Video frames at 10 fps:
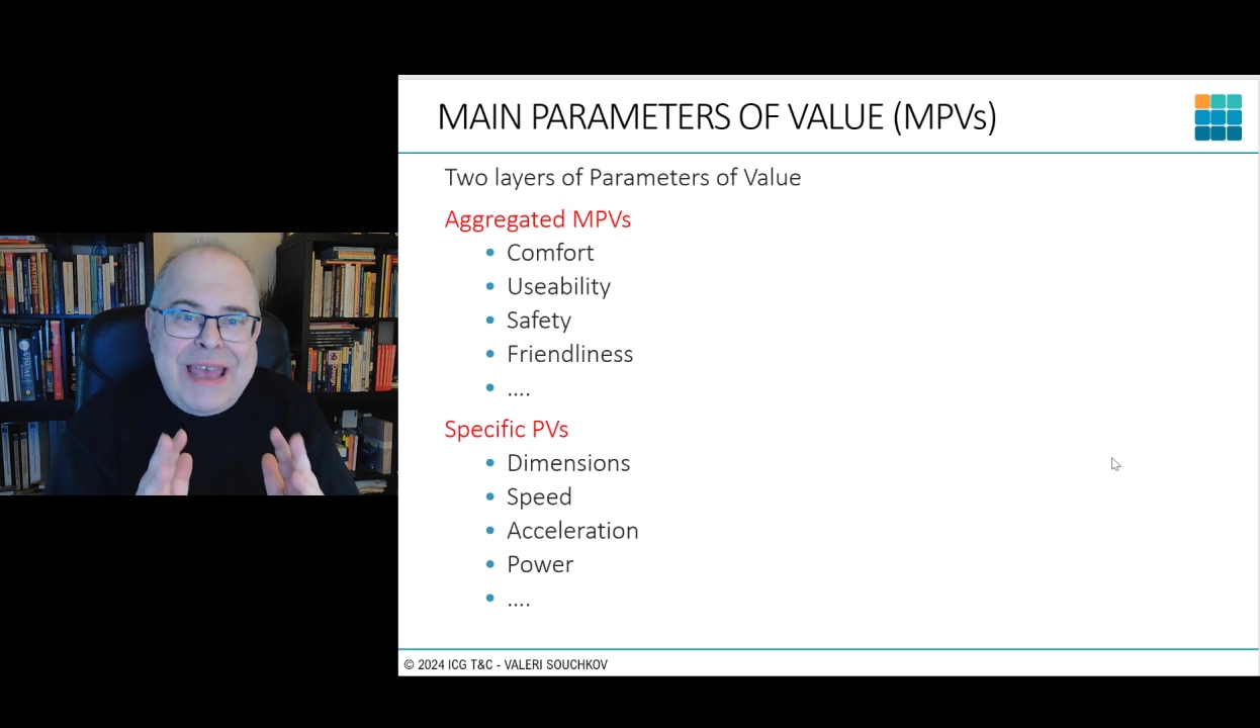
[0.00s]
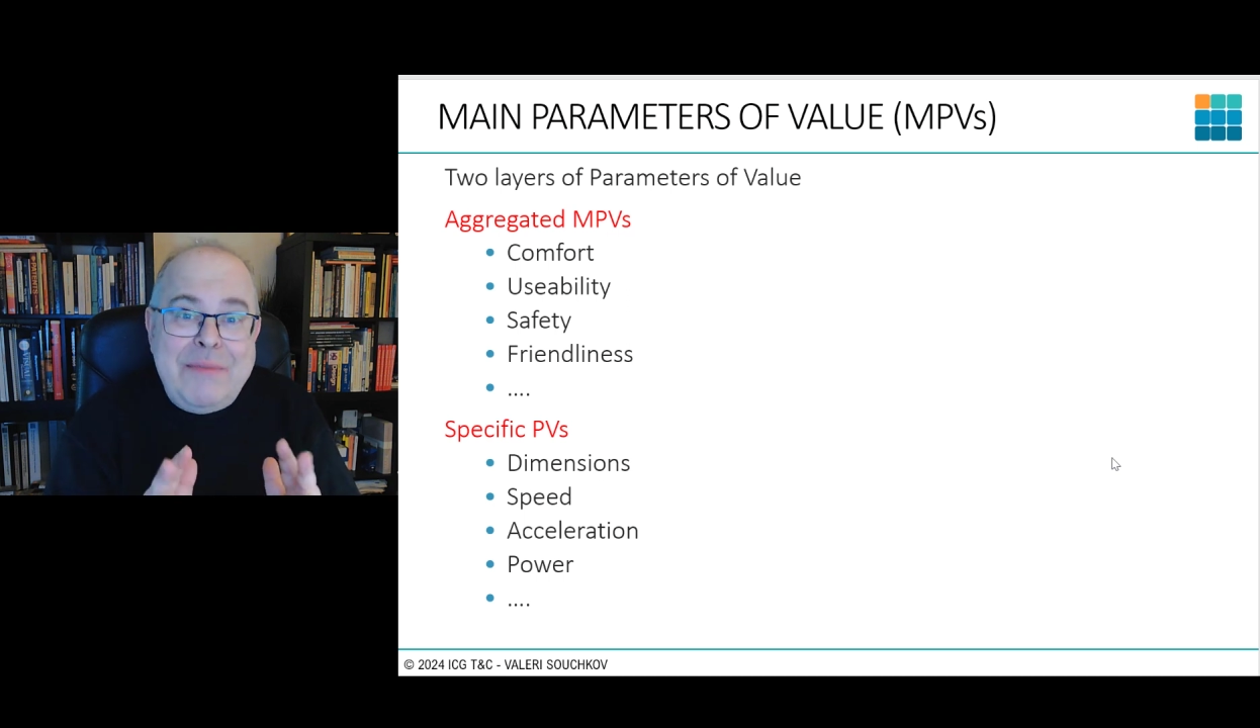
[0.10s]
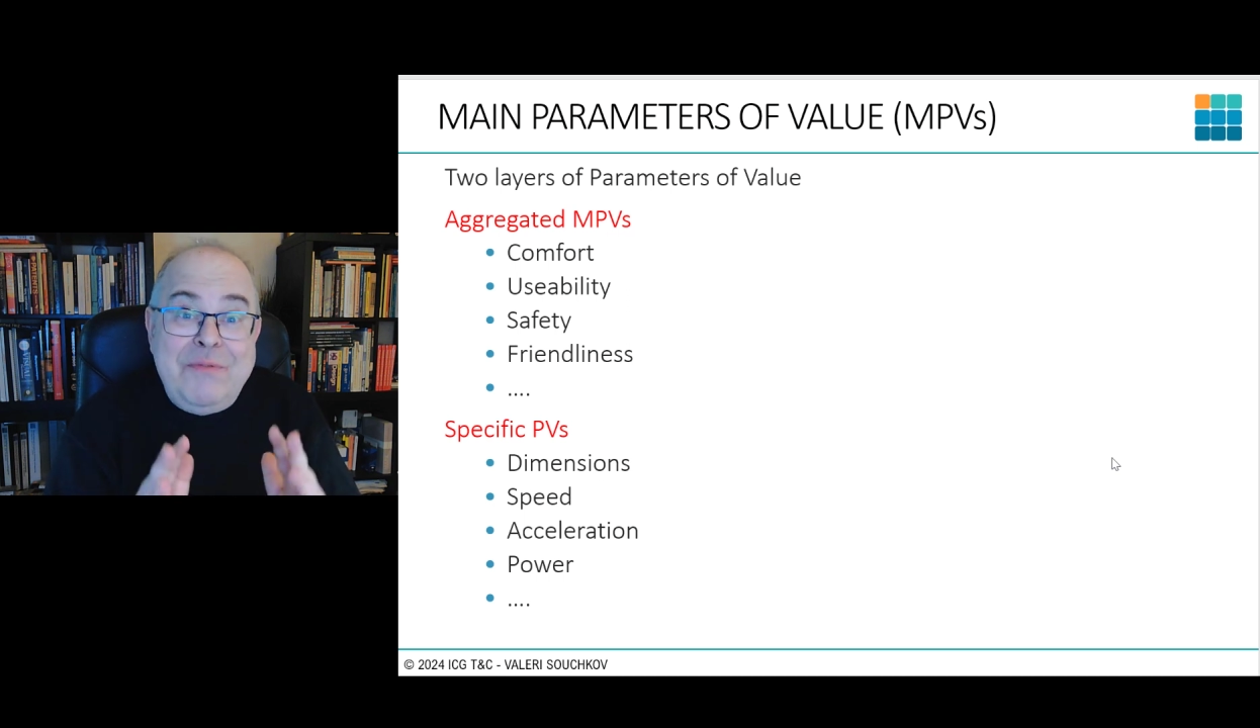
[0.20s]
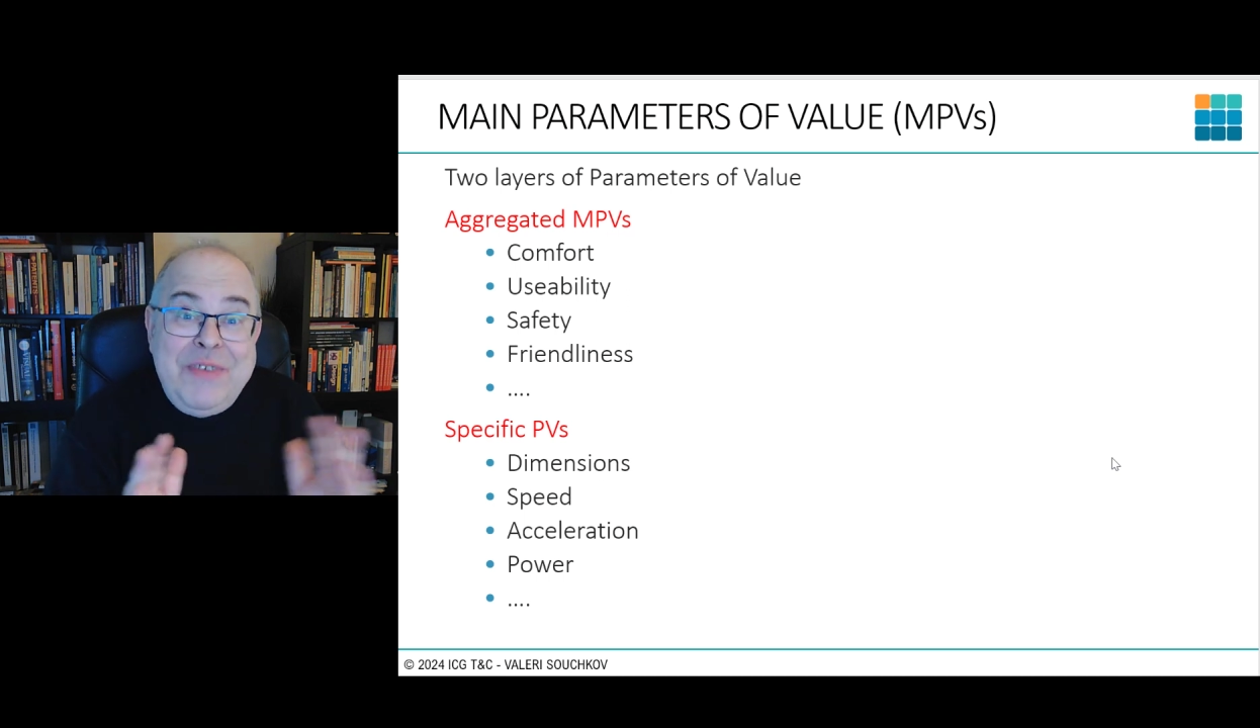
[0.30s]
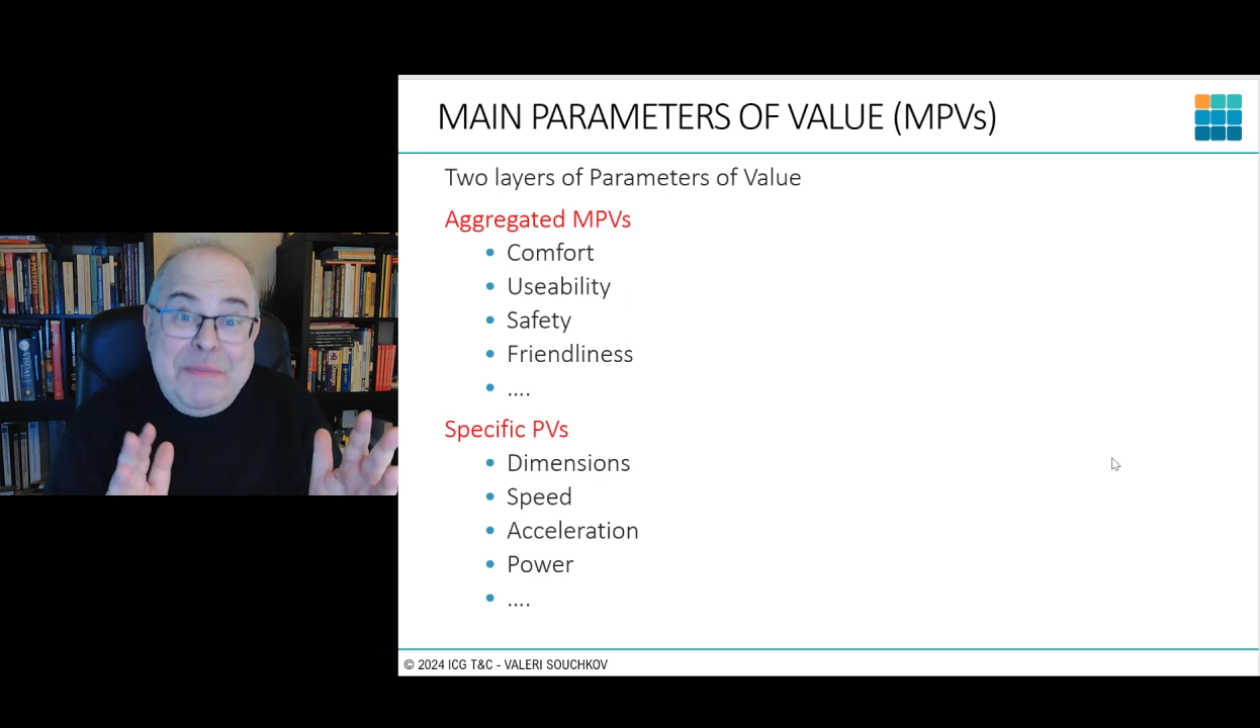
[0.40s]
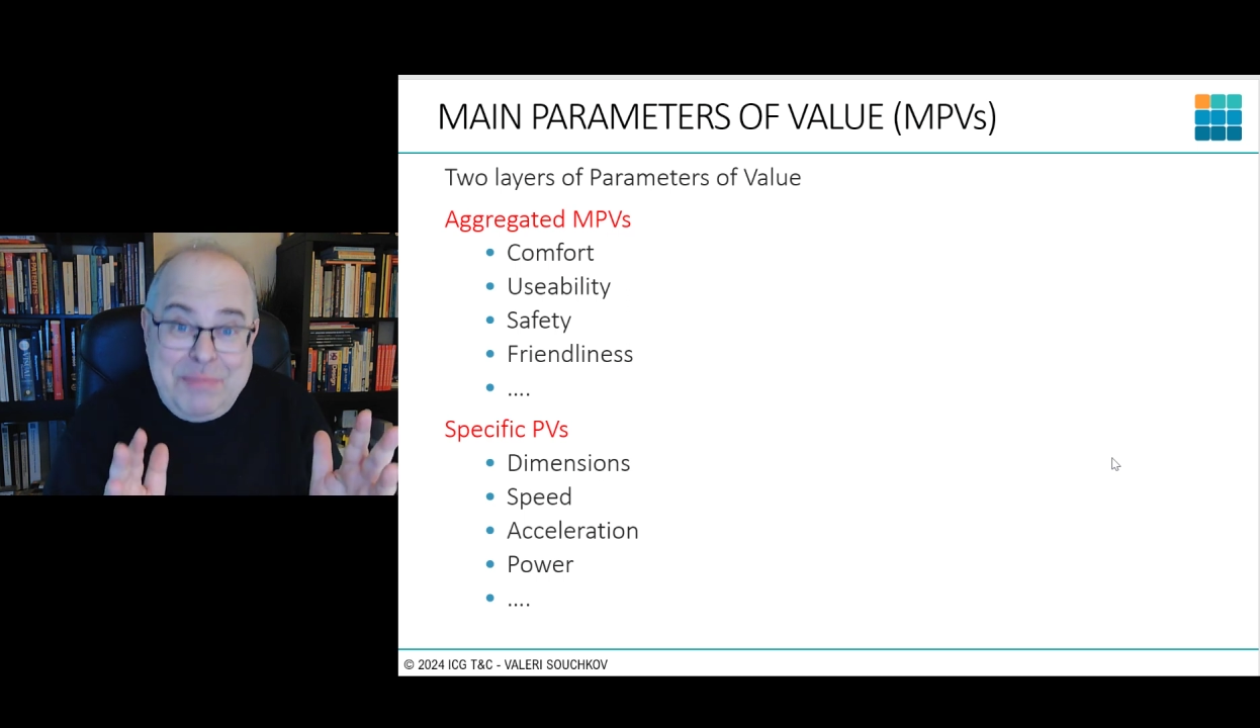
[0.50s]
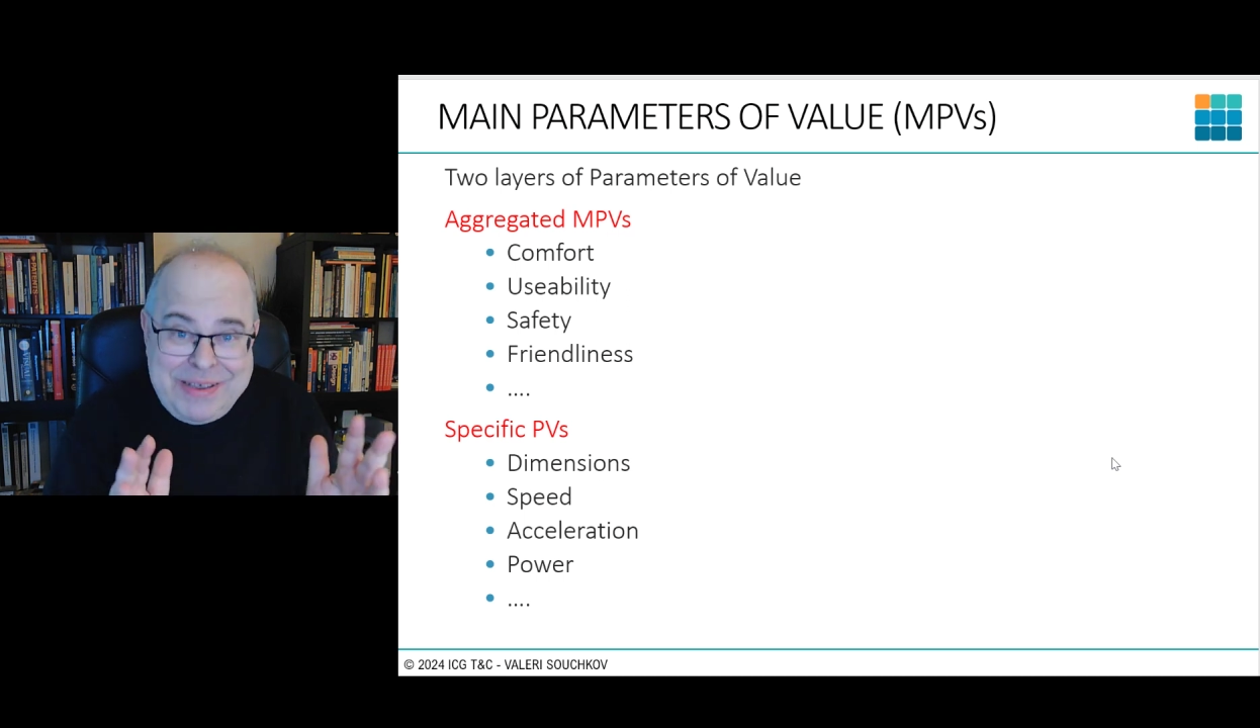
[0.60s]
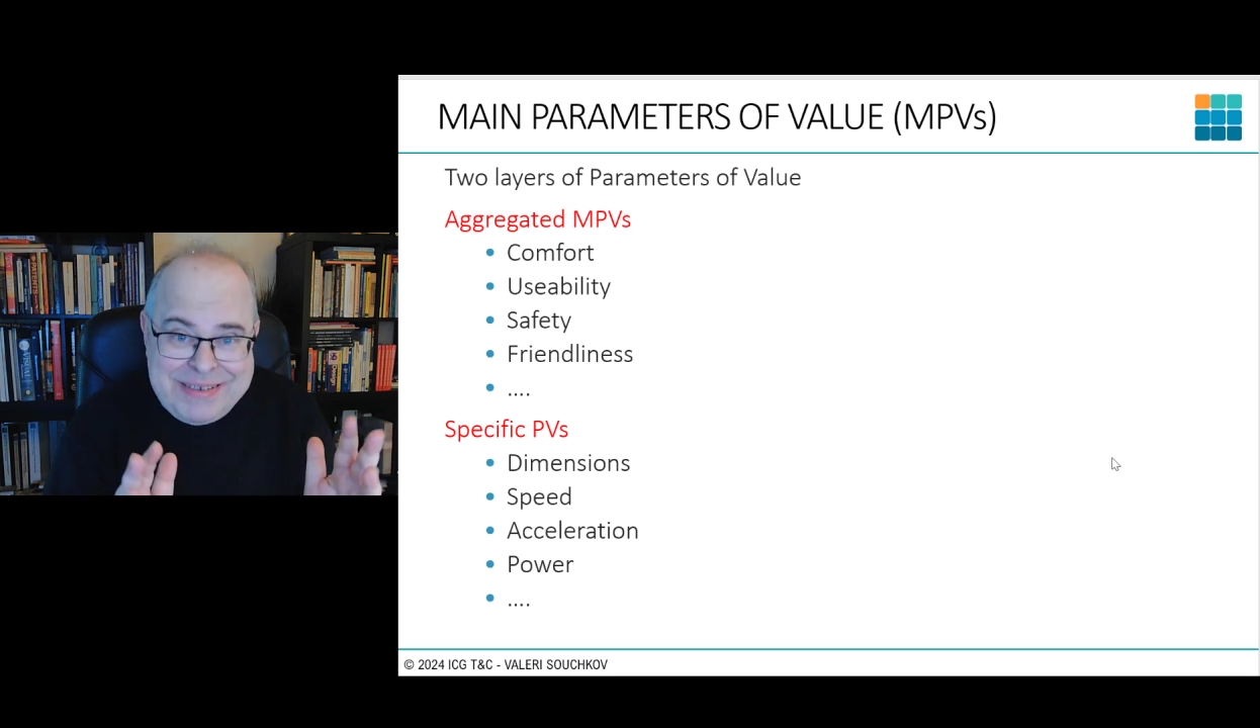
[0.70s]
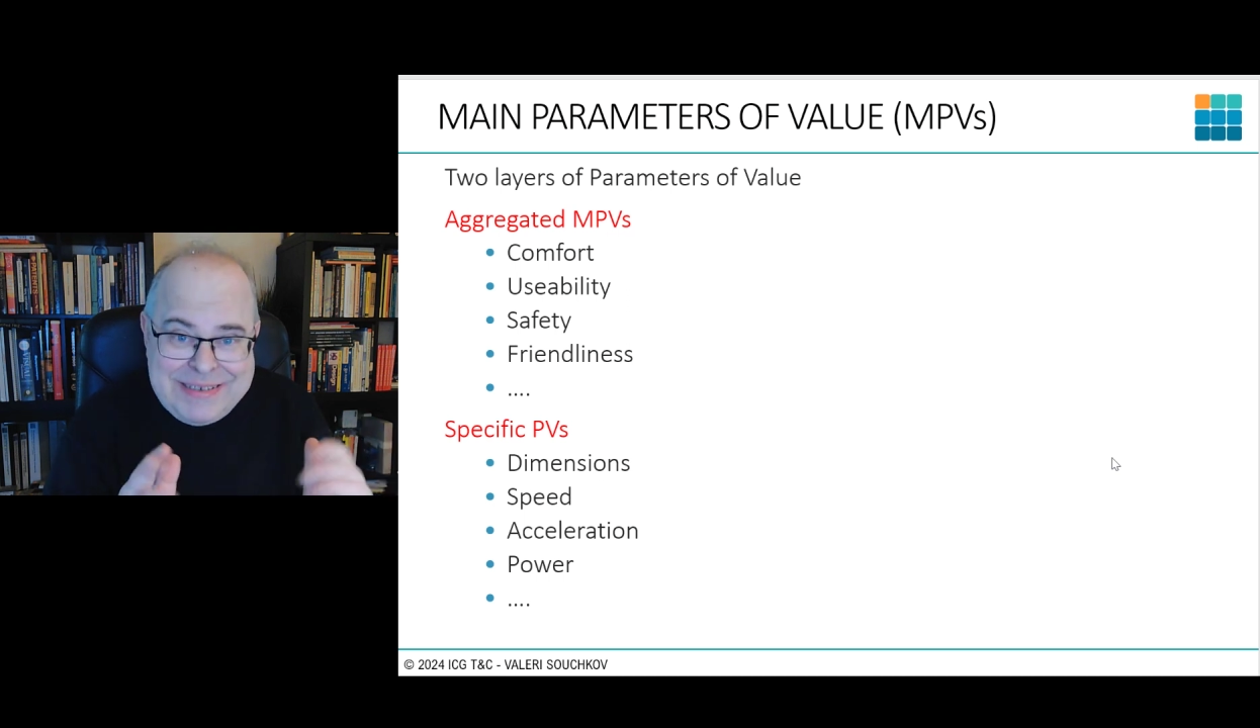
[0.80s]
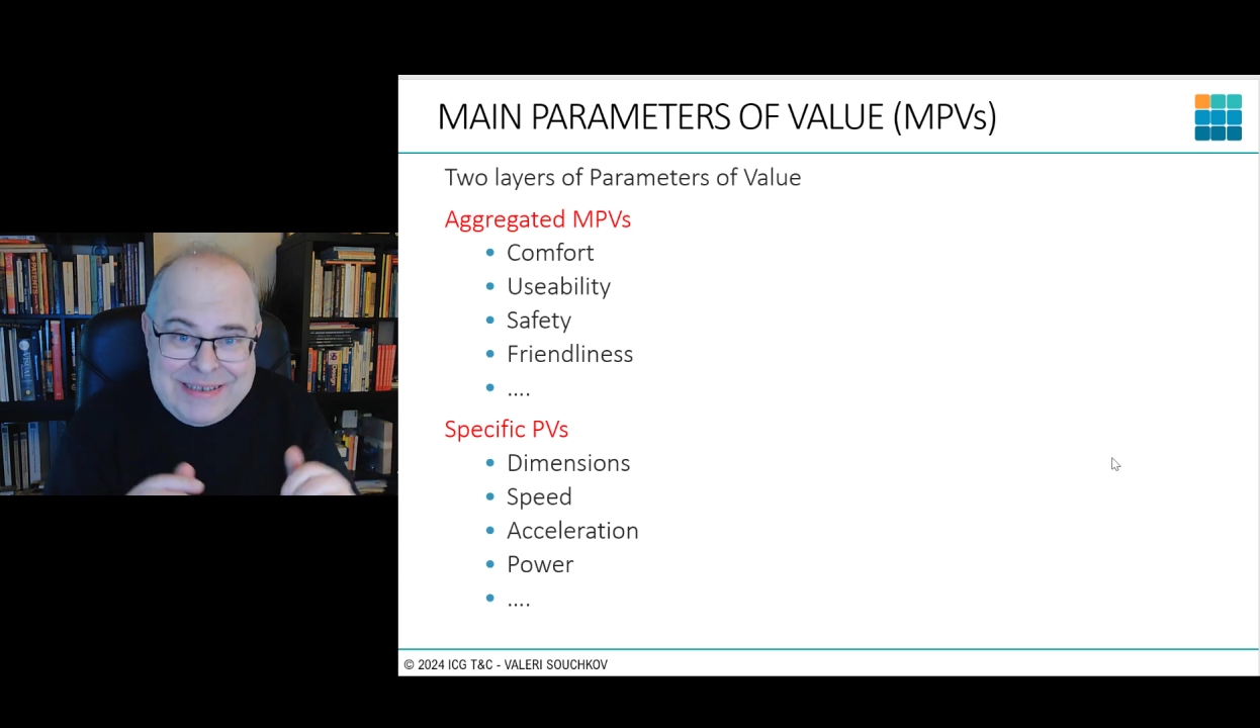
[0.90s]

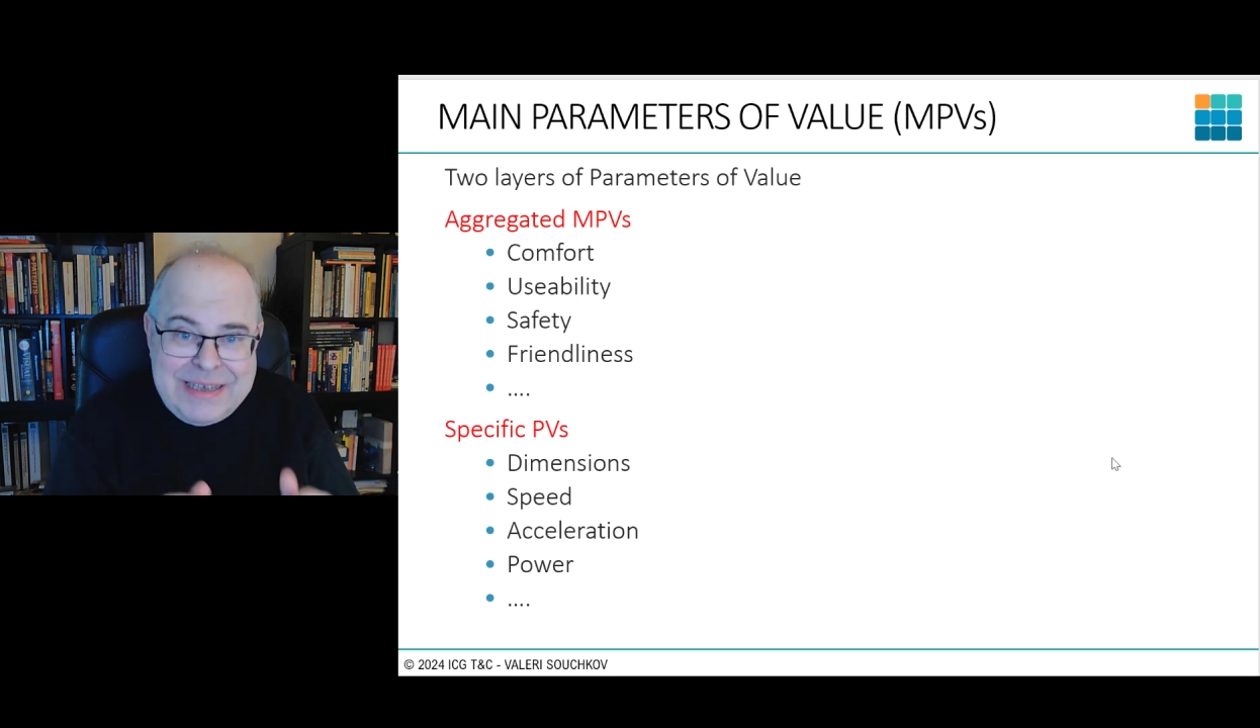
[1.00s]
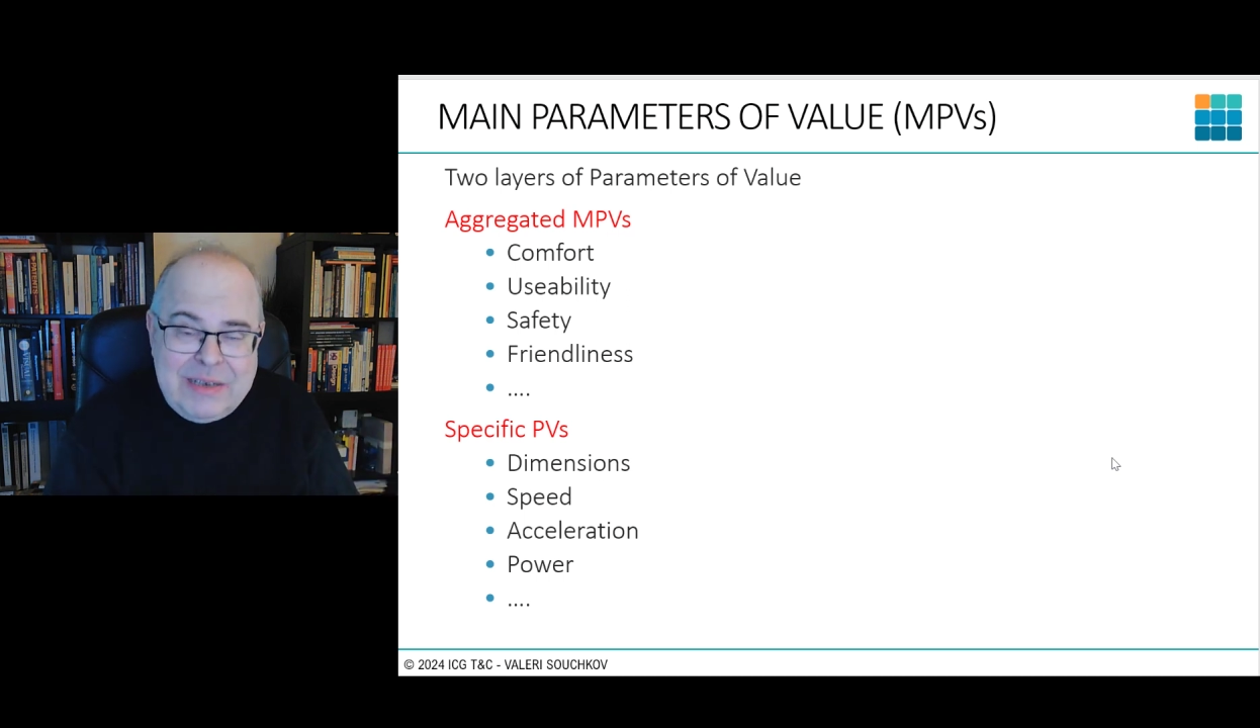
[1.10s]
MVPs,